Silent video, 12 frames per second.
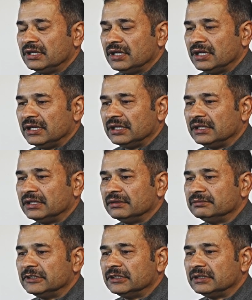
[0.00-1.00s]

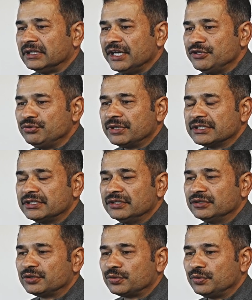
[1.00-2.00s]

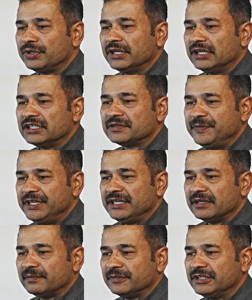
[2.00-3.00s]
education through English
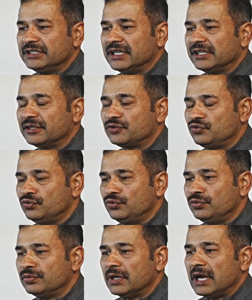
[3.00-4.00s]
medium. These are the
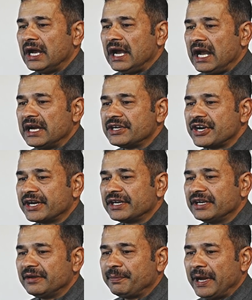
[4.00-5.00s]
two
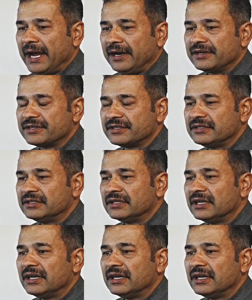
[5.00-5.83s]
attracting factor